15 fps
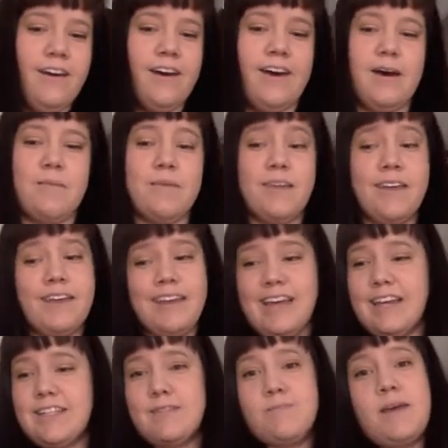Um,
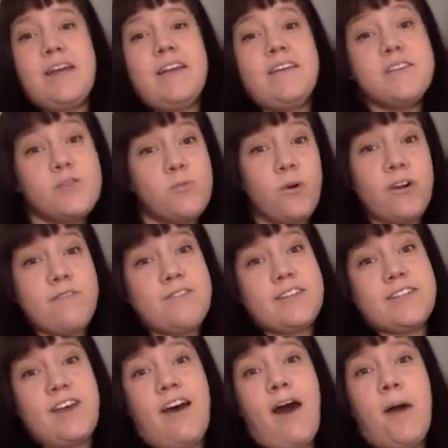it's made us one of the
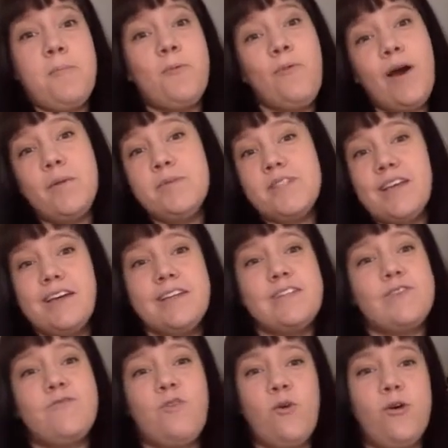top websites
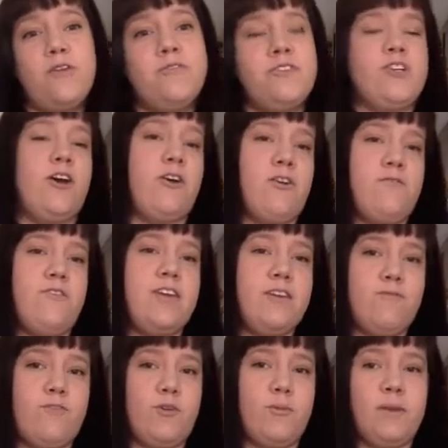for photography
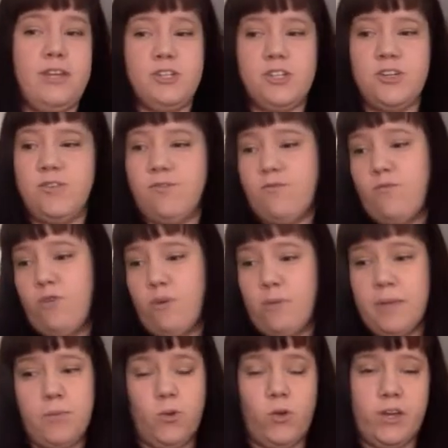information for
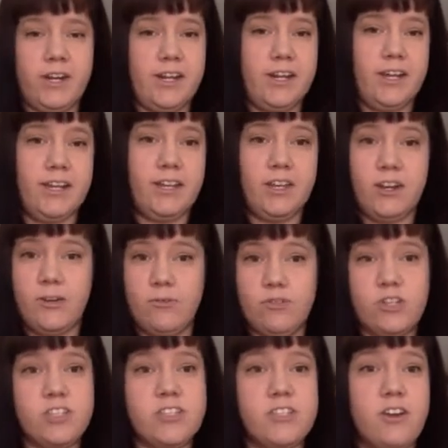people getting, you know,
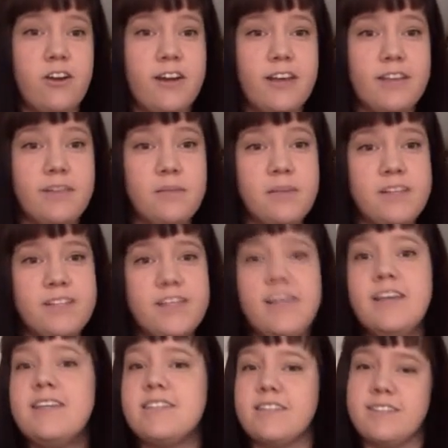just starting in the
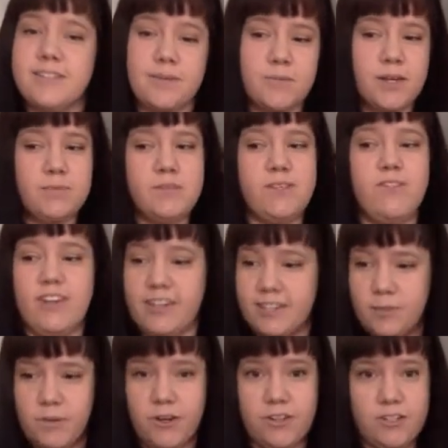business and sometimes even
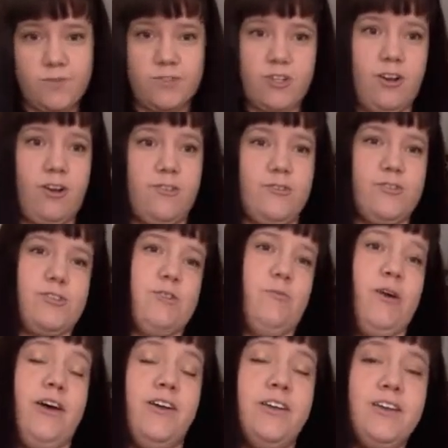experienced photographers as
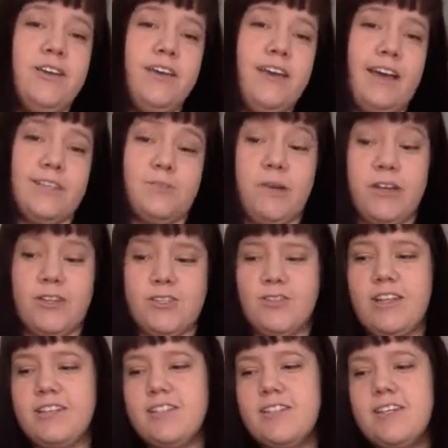well. As well, so
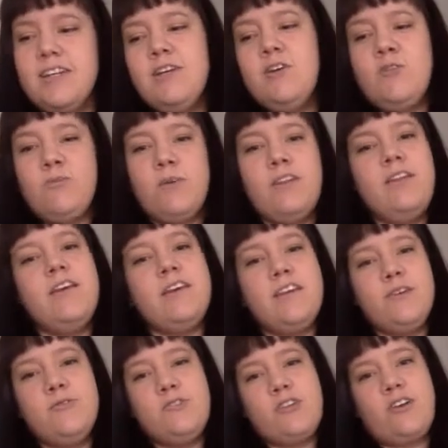that's really a
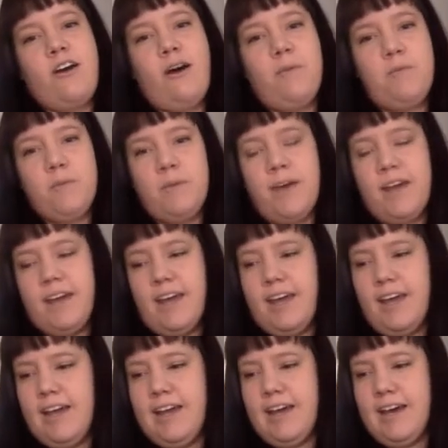huge compliment,
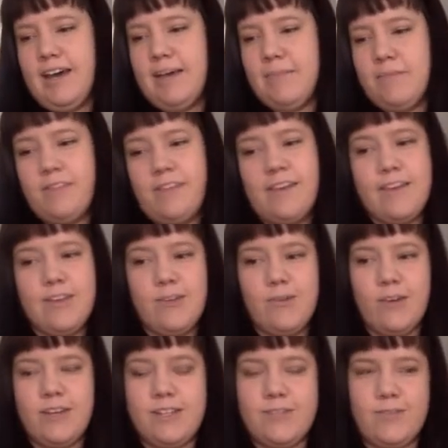and um, thank you
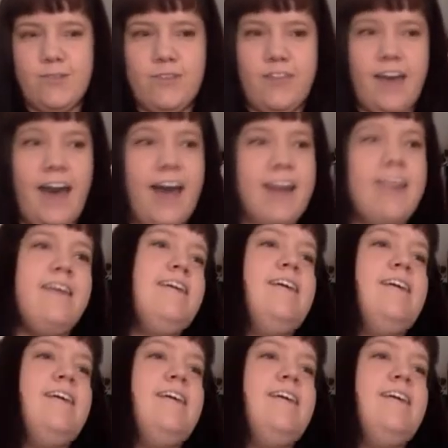guys for that